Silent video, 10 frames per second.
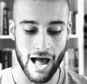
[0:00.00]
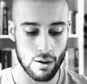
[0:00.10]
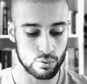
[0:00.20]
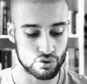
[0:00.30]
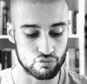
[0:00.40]

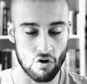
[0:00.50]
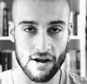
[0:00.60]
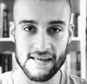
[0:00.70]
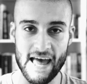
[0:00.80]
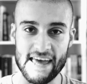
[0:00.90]
I was
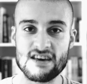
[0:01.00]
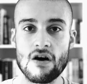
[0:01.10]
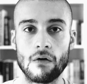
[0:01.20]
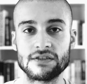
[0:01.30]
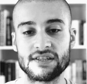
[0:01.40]
running a
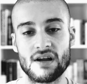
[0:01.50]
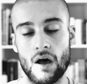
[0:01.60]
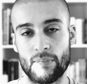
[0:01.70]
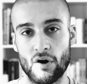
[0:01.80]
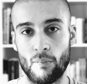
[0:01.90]
constant
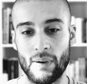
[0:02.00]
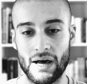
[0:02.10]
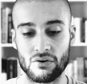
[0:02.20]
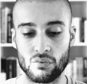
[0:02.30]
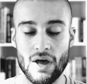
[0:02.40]
uphill
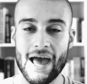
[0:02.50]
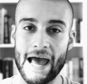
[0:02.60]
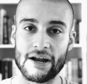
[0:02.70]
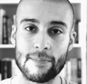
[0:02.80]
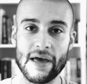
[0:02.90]
battle,
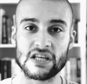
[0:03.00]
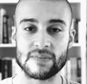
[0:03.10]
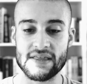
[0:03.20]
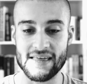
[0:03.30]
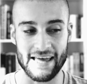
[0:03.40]
and it
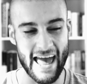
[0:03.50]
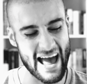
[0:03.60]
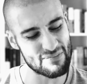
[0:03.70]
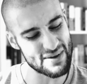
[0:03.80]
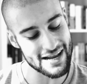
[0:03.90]
makes me think
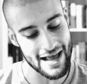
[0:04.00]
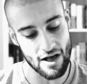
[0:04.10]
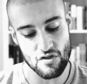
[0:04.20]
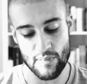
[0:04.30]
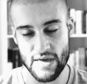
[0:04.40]
how many
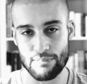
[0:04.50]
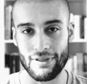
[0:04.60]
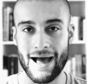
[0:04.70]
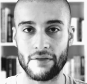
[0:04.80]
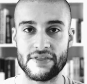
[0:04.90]
other
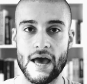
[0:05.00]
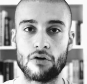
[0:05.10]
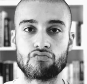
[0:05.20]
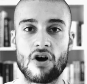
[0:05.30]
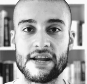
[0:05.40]
people out there
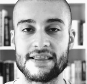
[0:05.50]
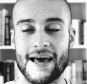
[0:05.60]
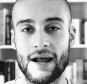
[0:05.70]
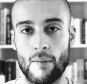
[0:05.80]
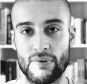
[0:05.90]
are running
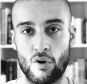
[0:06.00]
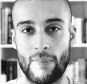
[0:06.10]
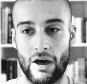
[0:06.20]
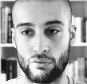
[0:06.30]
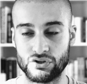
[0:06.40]
that uphill
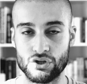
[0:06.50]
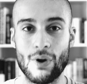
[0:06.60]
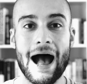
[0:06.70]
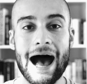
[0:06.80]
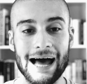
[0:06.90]
battle
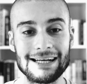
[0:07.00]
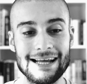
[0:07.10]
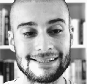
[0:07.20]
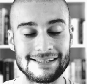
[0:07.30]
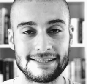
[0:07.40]
too,
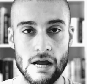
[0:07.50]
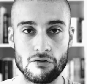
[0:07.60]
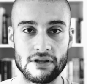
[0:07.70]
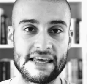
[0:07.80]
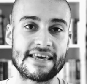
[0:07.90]

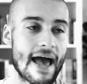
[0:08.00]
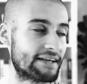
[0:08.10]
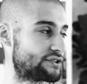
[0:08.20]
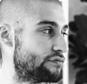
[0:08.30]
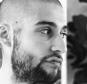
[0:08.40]
unnecessarily.
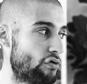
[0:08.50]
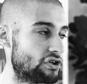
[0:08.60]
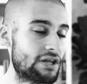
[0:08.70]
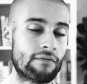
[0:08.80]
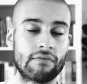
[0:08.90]
Yes, you
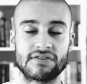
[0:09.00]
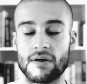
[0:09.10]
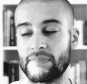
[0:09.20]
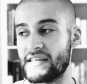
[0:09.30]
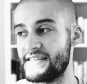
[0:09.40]
fall in love with
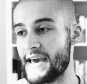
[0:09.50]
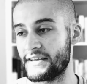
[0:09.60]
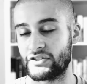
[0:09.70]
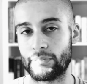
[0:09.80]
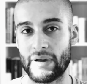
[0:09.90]
something.
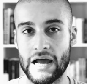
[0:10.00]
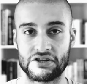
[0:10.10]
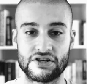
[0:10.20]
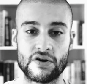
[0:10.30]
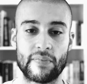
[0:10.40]
Yes, you're
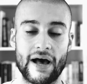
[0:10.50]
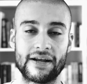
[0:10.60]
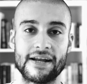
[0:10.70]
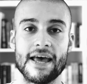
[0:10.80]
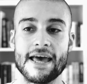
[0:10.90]
passionate
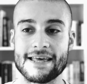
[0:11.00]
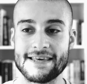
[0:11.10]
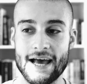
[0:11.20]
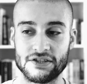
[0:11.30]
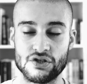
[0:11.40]
about it.
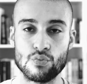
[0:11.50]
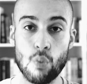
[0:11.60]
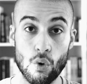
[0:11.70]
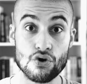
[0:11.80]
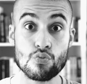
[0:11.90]
Yes, you
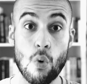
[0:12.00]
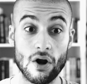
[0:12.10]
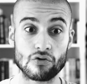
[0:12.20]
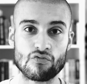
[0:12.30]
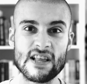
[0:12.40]
you
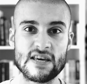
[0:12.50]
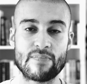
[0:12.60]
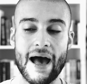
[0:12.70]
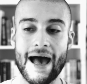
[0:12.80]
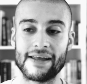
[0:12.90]
want it really
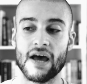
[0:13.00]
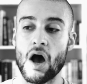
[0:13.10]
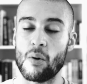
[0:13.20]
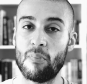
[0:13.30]
bad.